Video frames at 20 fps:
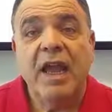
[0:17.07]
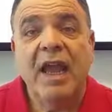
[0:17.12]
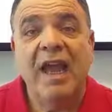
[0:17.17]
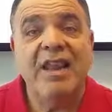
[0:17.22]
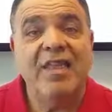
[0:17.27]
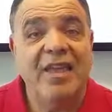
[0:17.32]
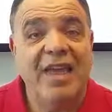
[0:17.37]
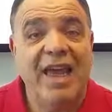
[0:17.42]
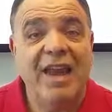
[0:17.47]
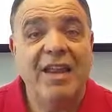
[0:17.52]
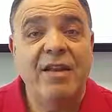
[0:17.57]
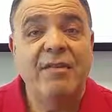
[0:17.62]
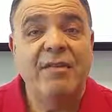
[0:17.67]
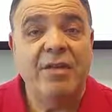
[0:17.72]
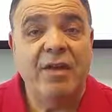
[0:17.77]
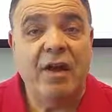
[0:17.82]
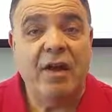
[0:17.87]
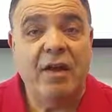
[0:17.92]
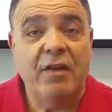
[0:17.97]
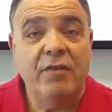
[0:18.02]
and that
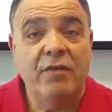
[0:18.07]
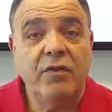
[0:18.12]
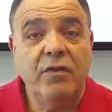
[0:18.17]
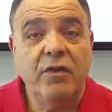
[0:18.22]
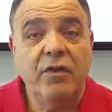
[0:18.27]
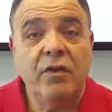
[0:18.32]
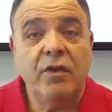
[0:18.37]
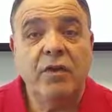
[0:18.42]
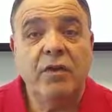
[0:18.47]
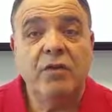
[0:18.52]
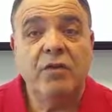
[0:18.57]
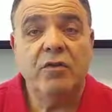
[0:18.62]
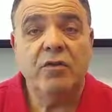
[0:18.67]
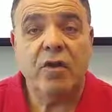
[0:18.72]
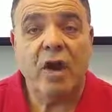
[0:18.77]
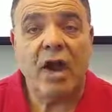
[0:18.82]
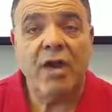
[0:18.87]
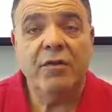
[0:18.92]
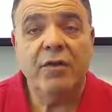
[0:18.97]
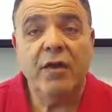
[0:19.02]
involves
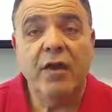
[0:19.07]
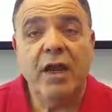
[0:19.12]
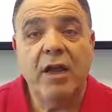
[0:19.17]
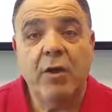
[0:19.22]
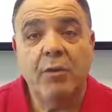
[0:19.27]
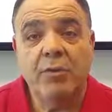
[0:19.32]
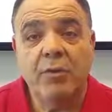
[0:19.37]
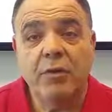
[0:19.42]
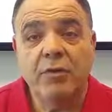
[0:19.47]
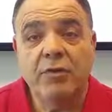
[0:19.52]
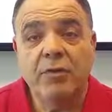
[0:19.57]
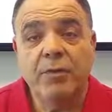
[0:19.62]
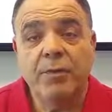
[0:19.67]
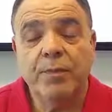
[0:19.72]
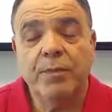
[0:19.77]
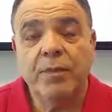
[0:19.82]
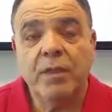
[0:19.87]
driver helpers.